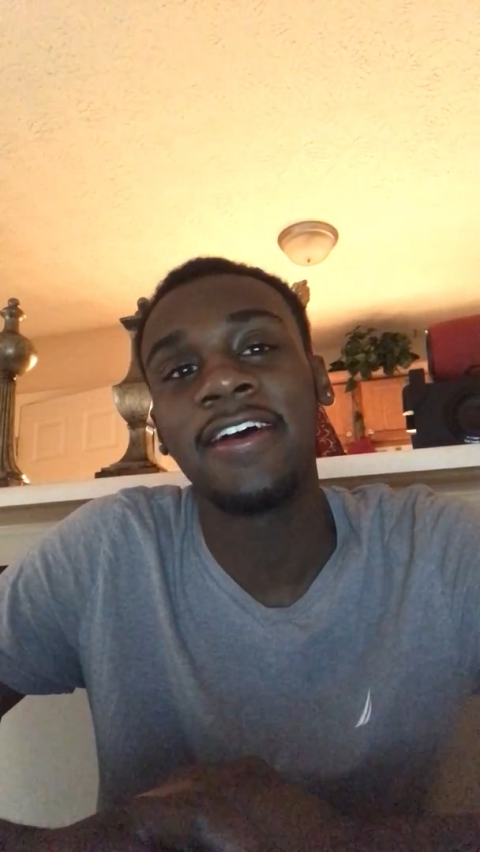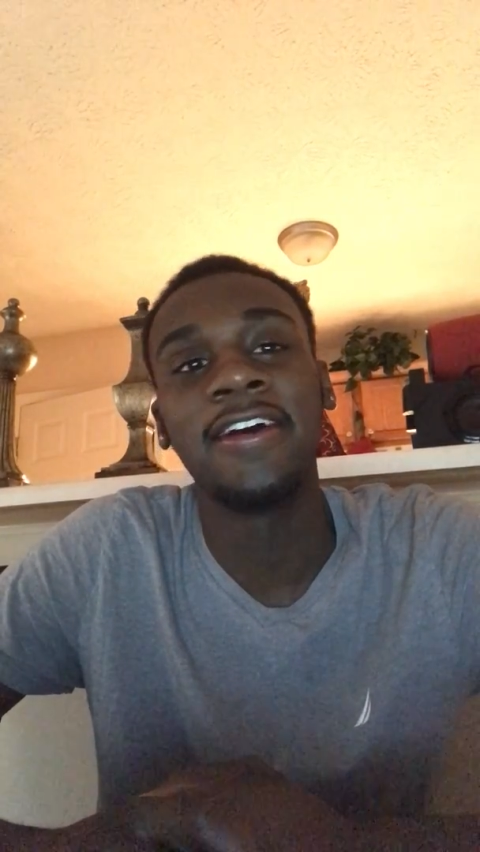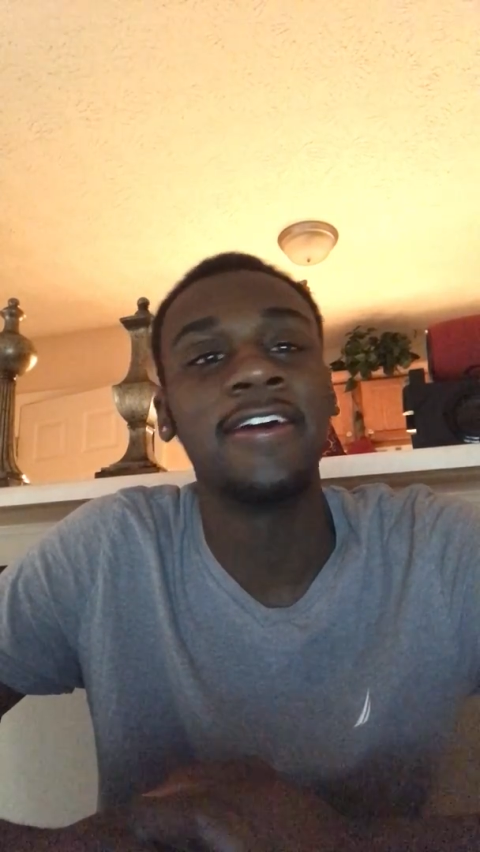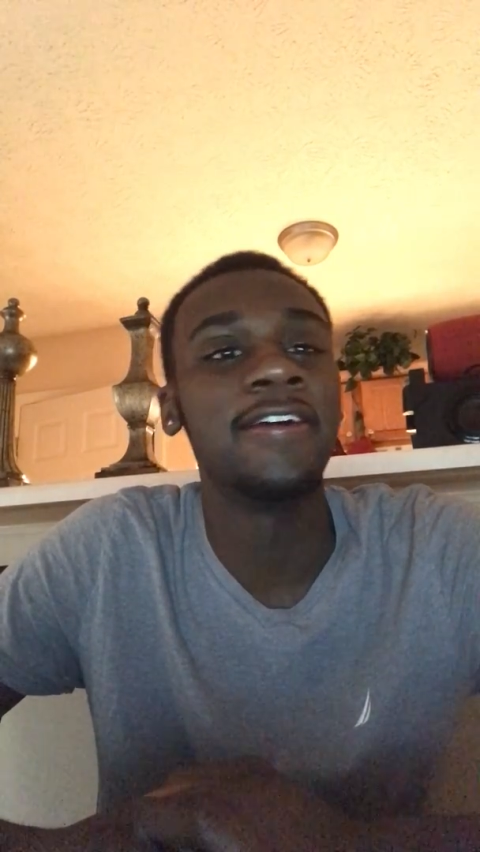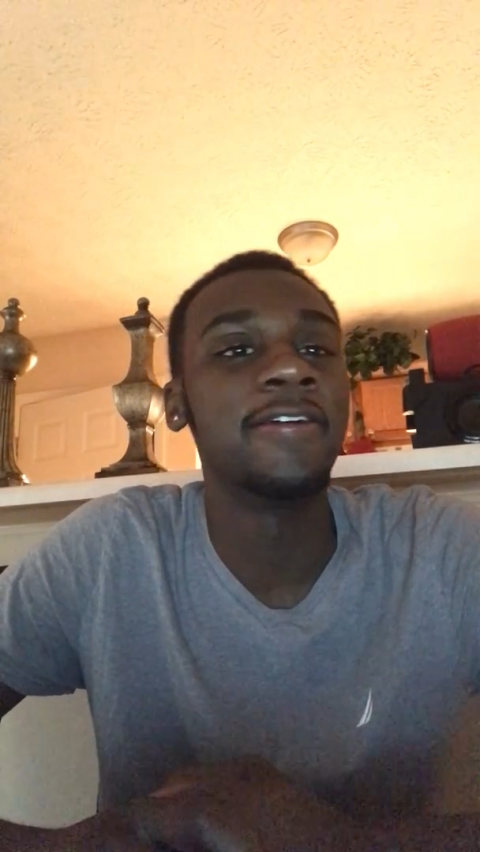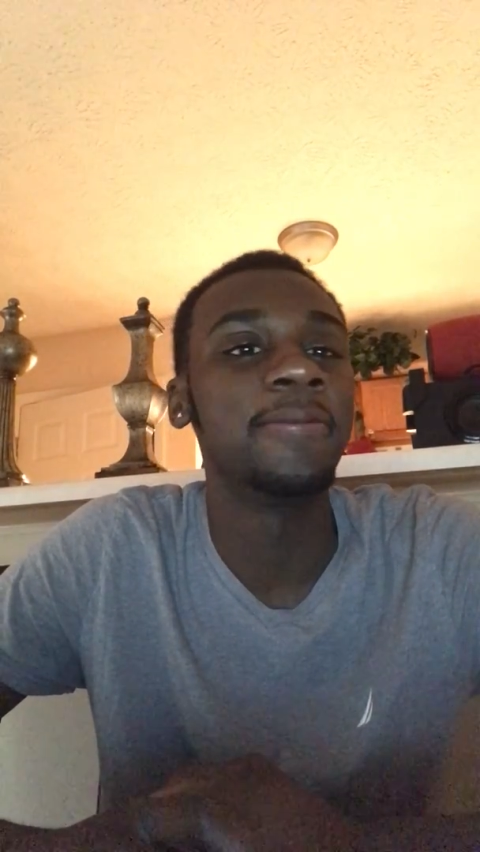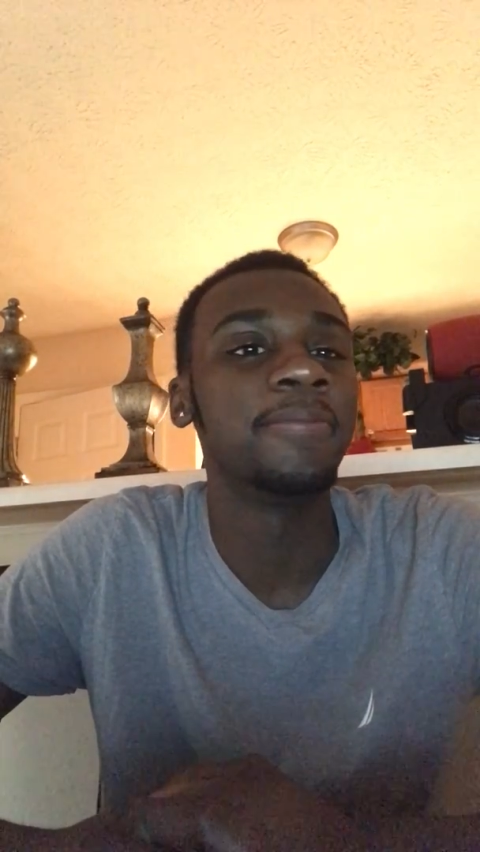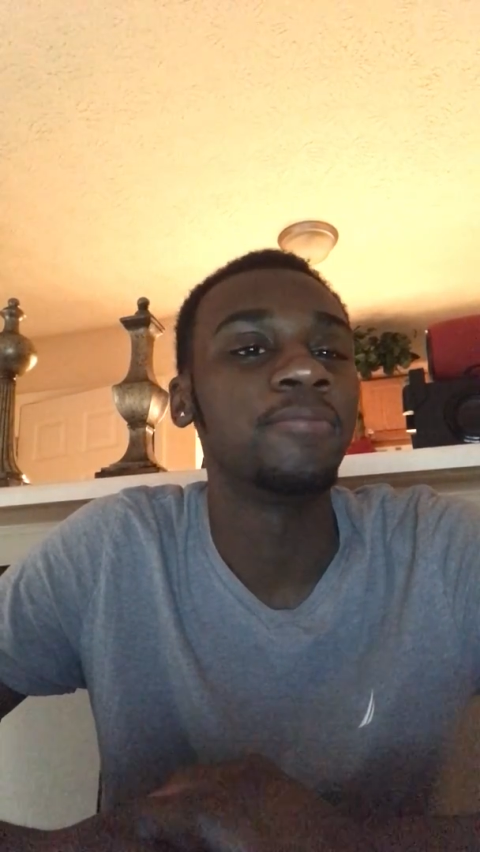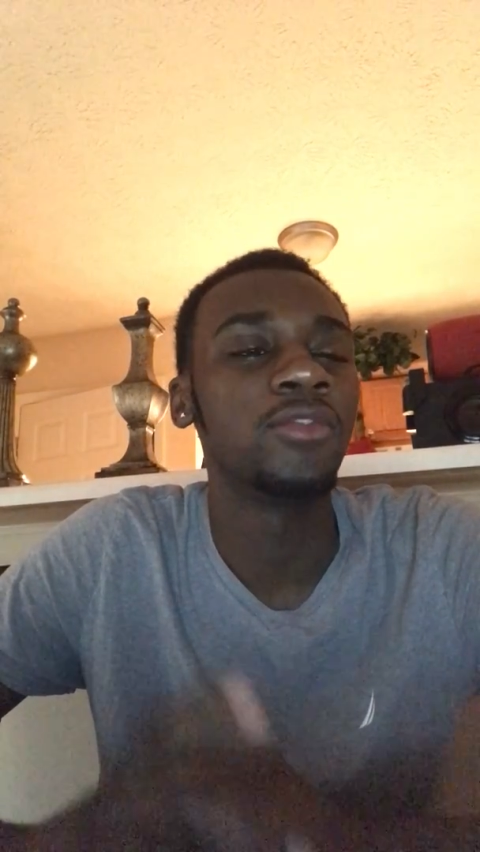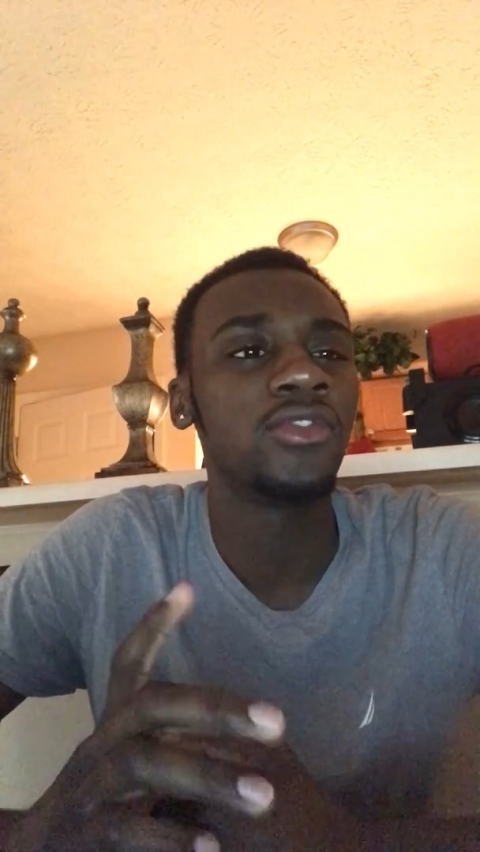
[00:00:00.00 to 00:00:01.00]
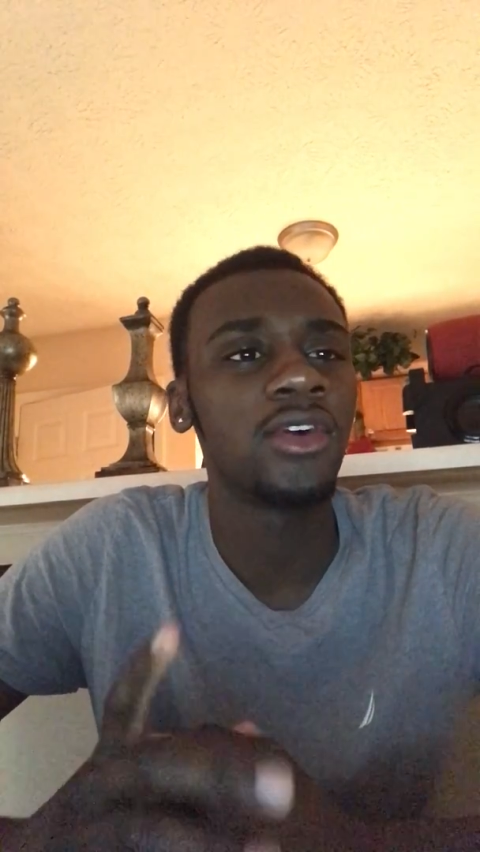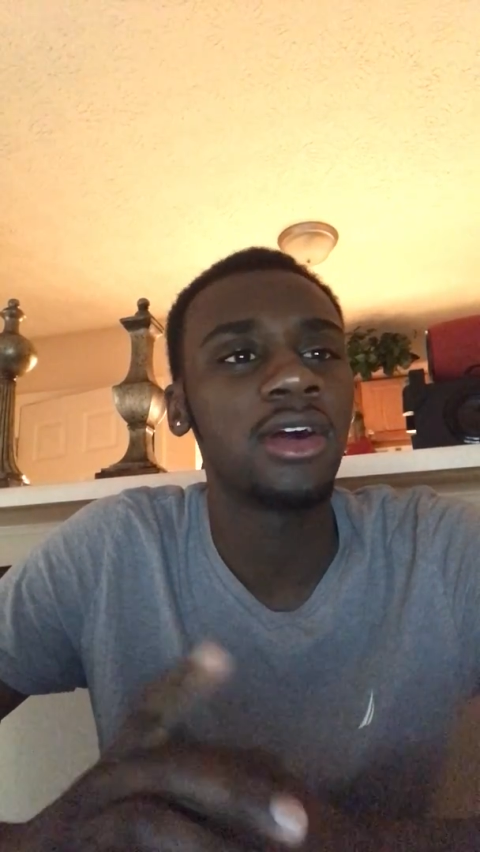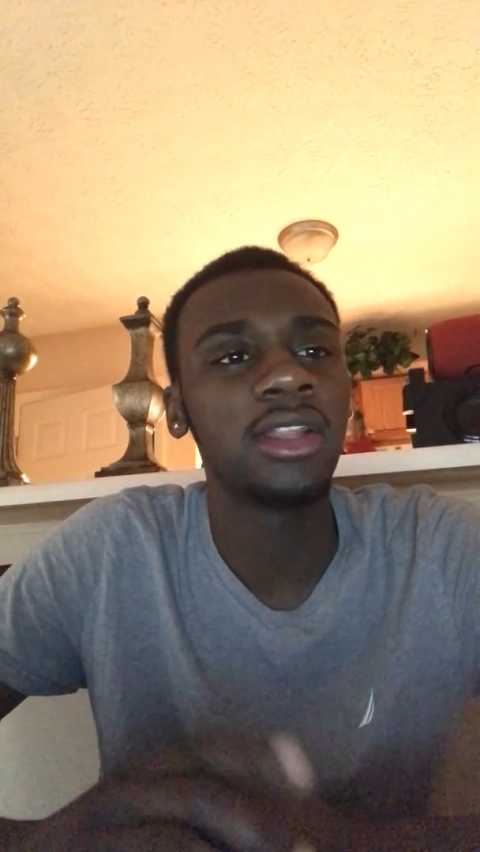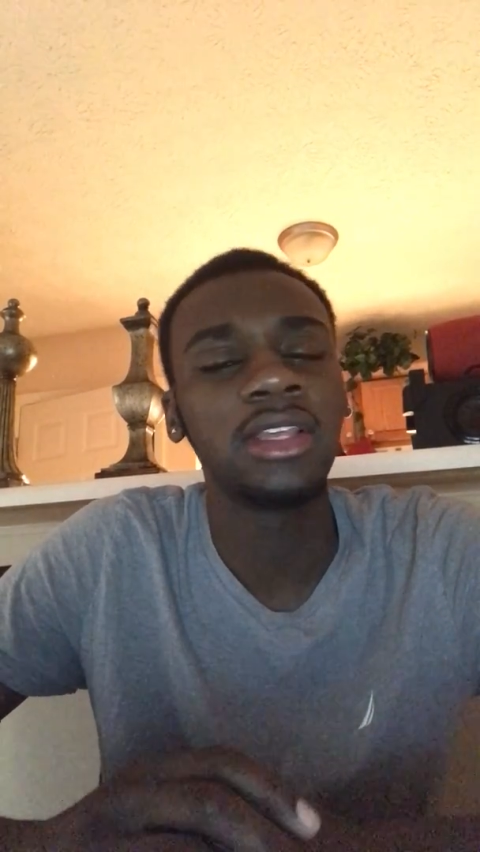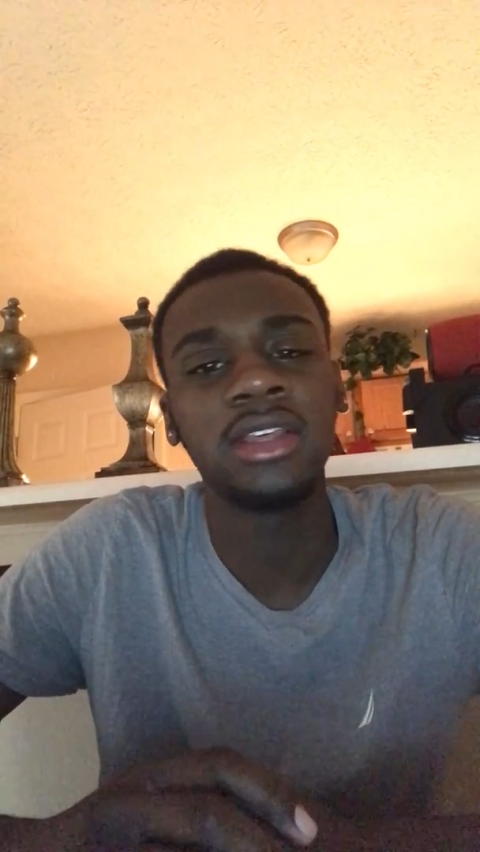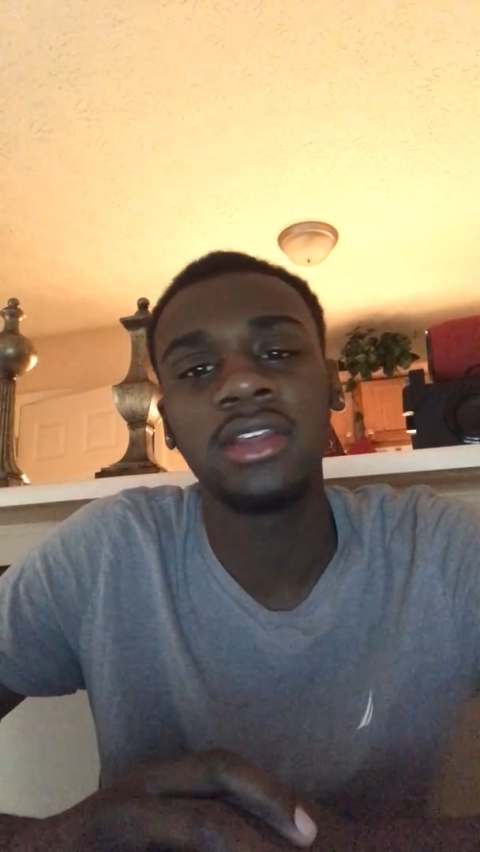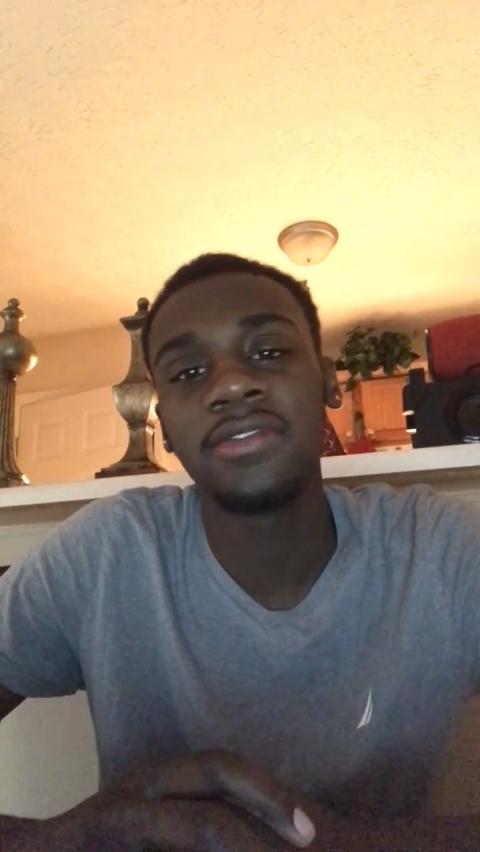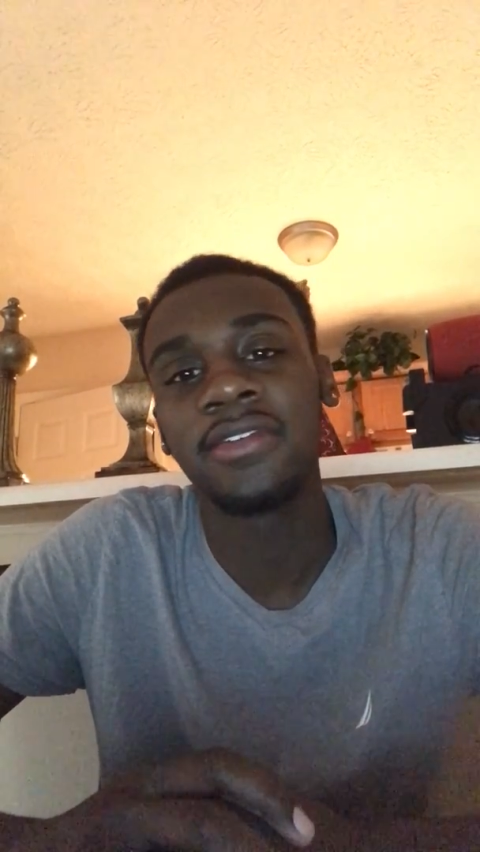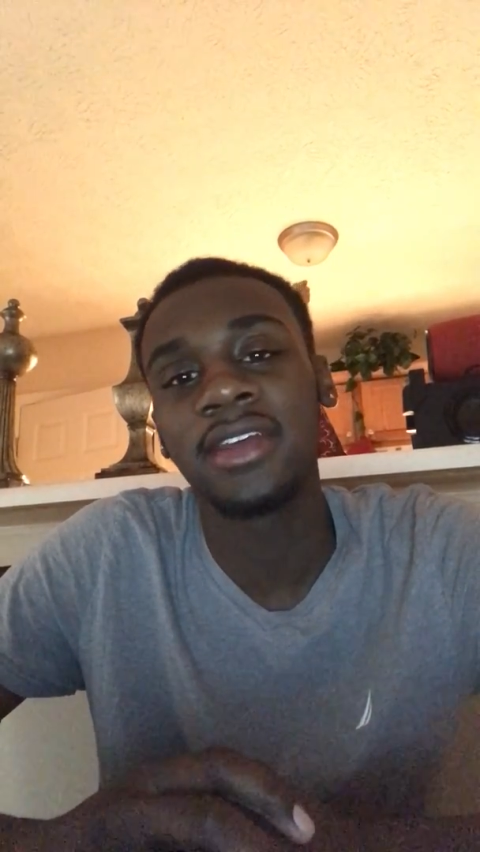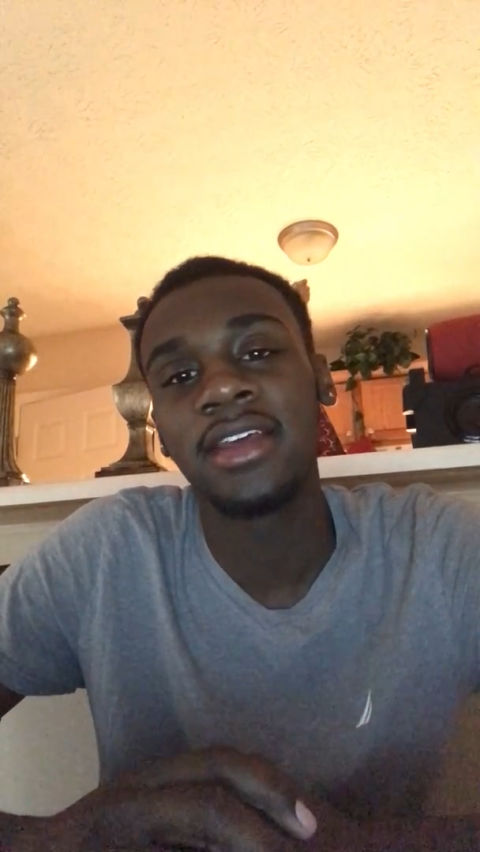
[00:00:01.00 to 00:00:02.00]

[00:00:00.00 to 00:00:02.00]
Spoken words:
before I leave,